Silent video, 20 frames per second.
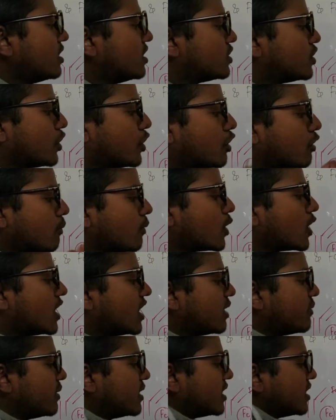The humoral
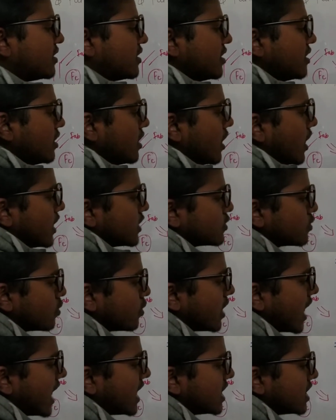immunity, so
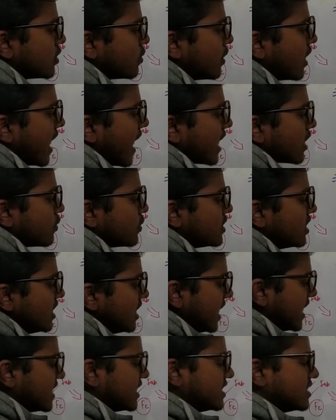that it will act with the
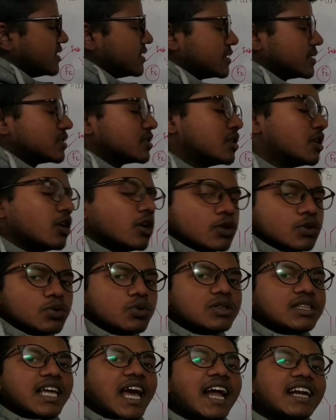antigen. So
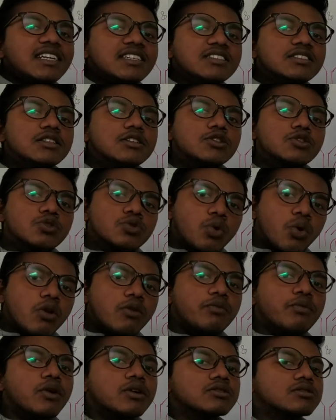that is the sole
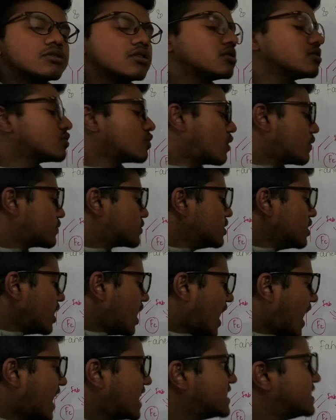functions of the
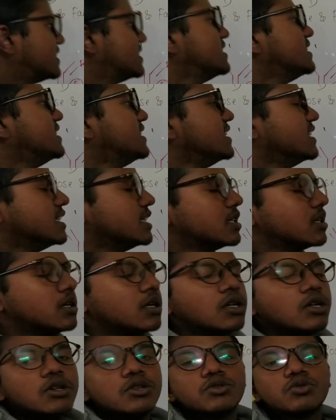IgD.
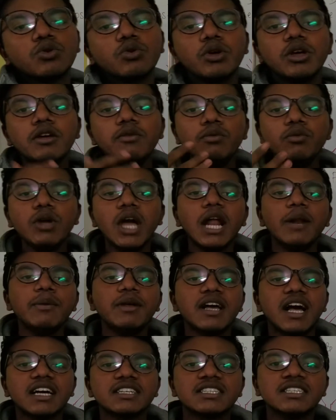So if we are
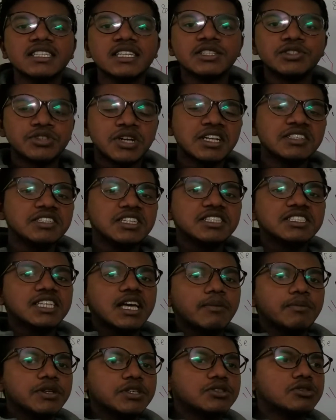being asked in entrance
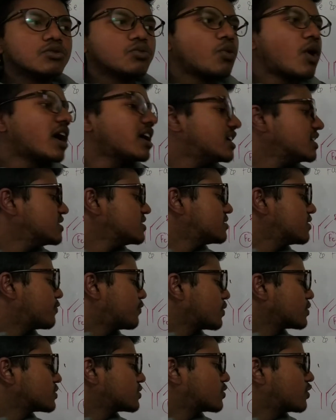examination, what is the
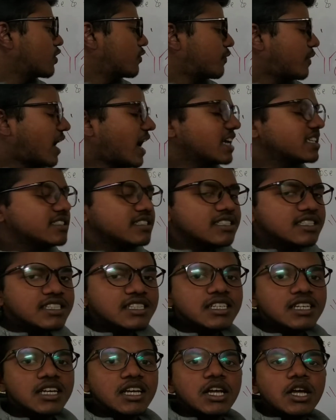function of
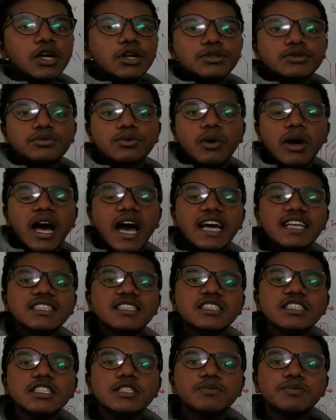IgD? So
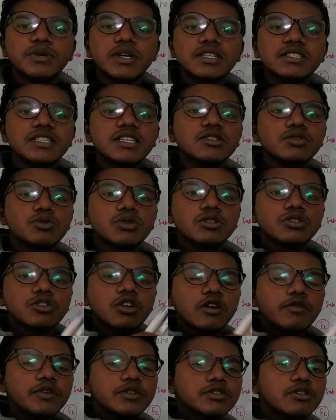IgD is present on the
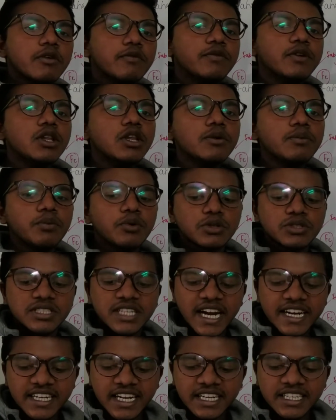surface of B
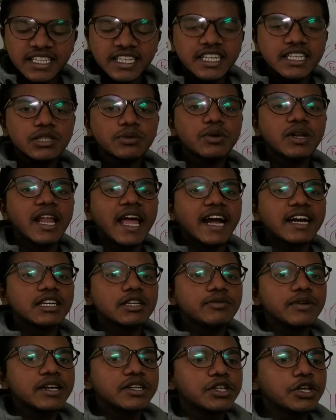lymphocyte and it will
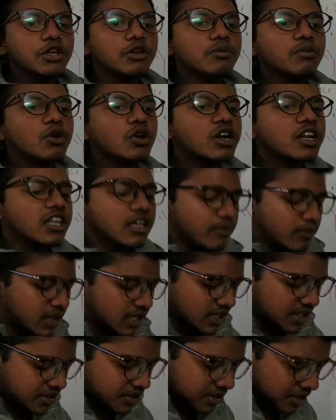activate the humoral
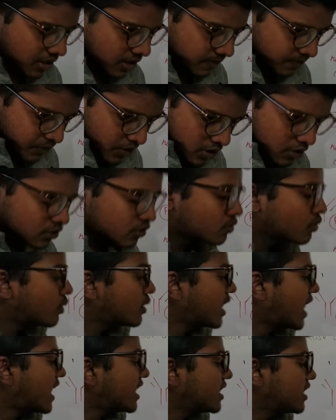immunity, so
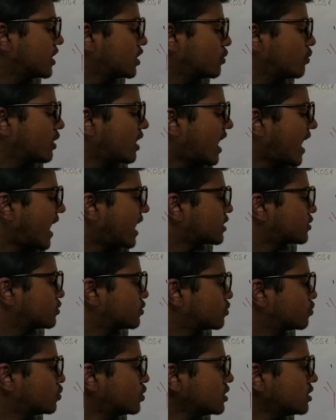that it will act
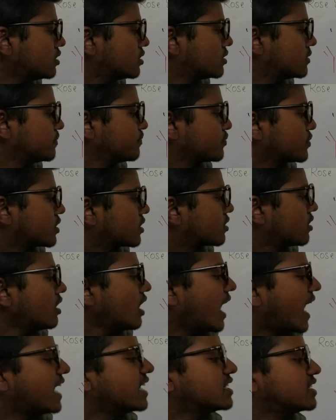on what? The
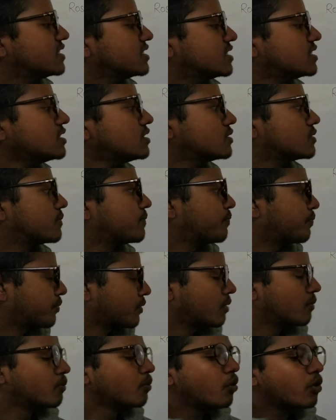antigens
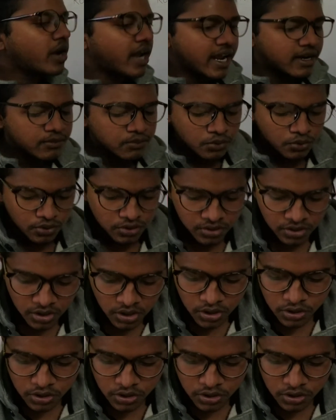more and more.